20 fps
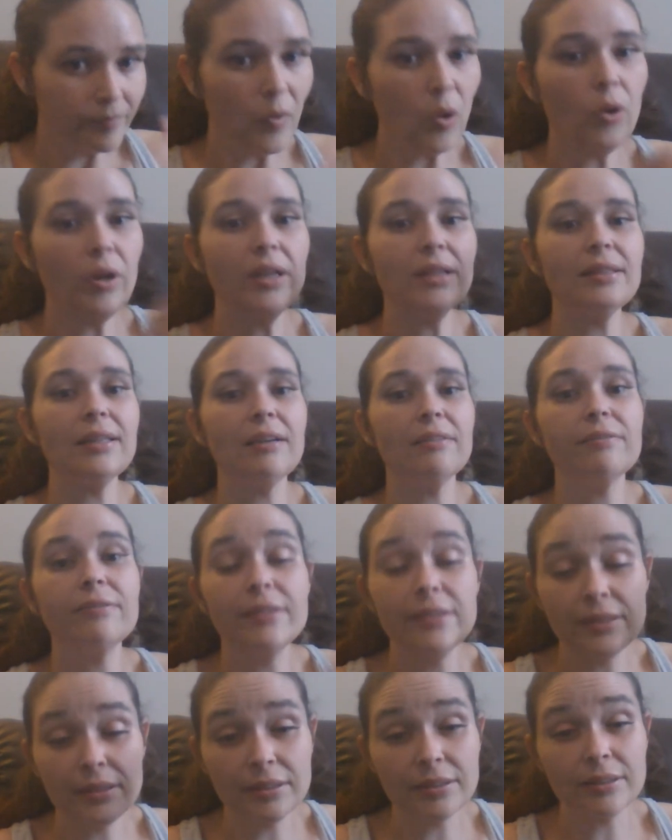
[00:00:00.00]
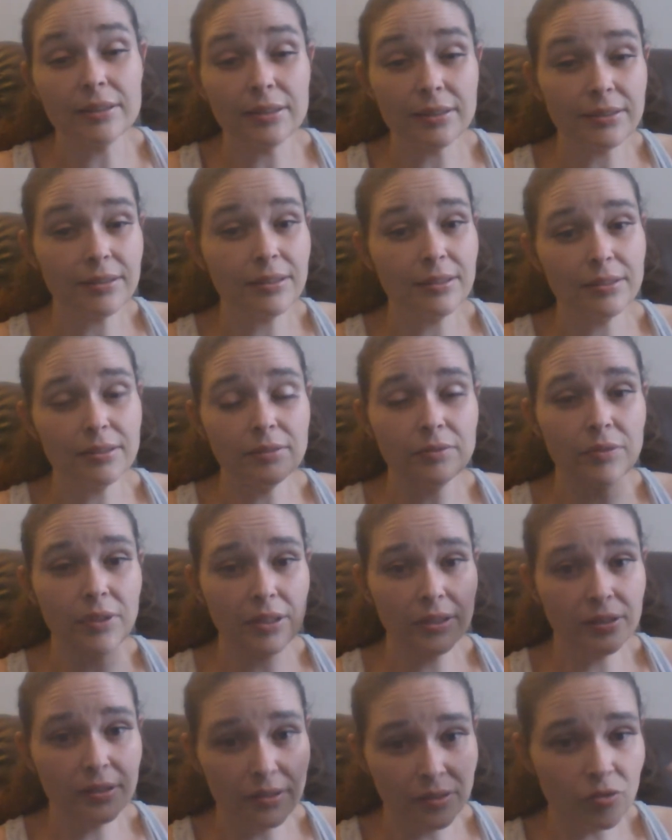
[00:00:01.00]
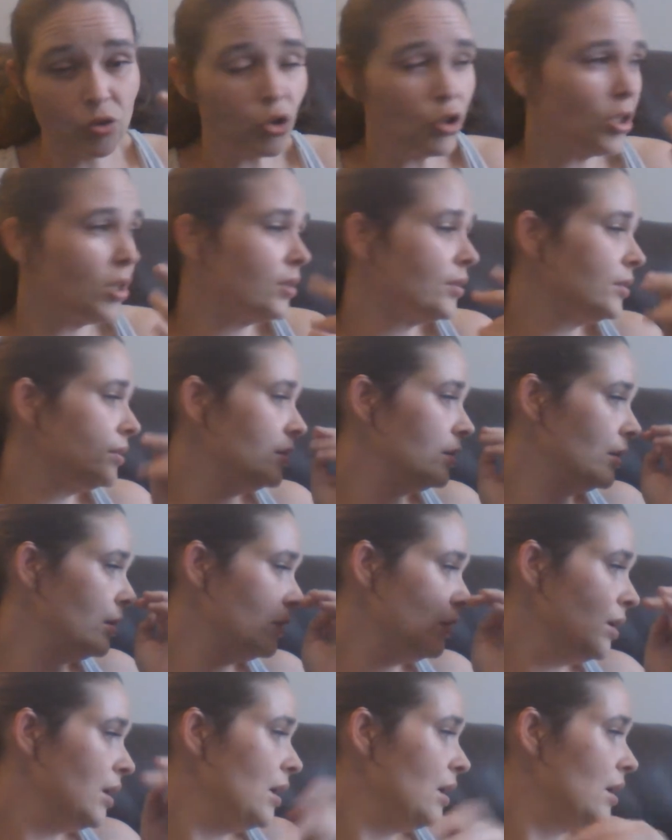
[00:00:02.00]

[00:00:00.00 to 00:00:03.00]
Or get that feeling and that sense of like, this is chocolate, you know?